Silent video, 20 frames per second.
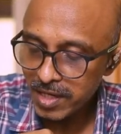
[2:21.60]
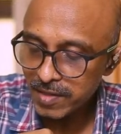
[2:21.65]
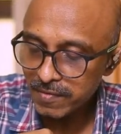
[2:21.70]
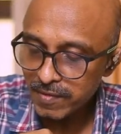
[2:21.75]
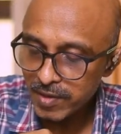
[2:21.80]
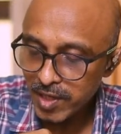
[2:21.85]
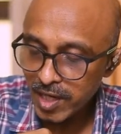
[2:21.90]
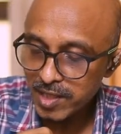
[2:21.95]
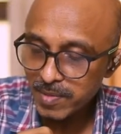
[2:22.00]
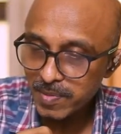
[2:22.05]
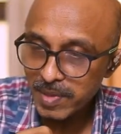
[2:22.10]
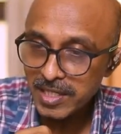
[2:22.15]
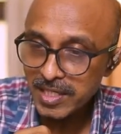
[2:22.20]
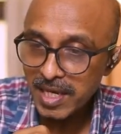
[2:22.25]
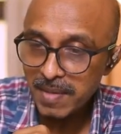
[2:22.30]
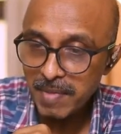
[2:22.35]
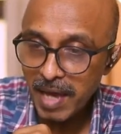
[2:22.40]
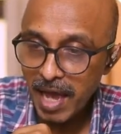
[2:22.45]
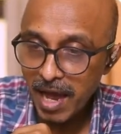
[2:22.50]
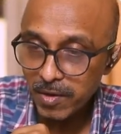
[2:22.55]
is visualized by the
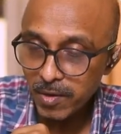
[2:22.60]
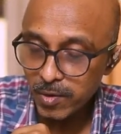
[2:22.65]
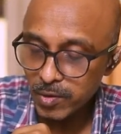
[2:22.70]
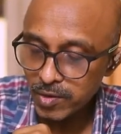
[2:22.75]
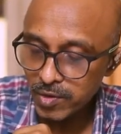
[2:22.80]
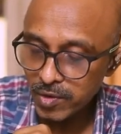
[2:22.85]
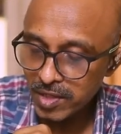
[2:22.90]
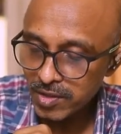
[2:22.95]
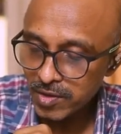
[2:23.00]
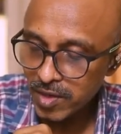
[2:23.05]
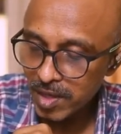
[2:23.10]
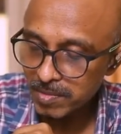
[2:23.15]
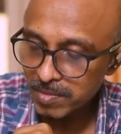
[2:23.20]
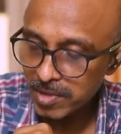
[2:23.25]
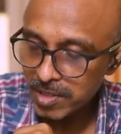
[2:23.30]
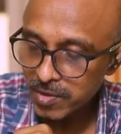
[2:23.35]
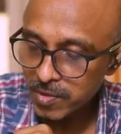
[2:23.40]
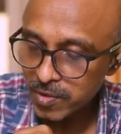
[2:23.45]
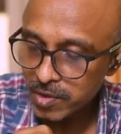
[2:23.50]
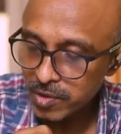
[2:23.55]
same arrows, okay, so I'm
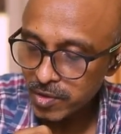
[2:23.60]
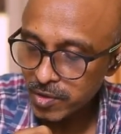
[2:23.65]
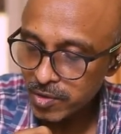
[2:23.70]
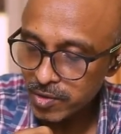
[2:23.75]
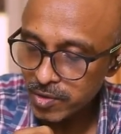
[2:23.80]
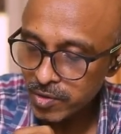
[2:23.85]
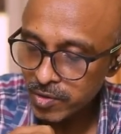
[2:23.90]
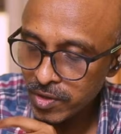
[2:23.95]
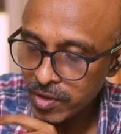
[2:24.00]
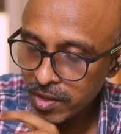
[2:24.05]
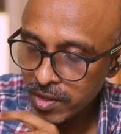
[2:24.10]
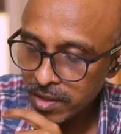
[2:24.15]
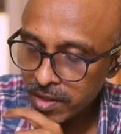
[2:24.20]
just going to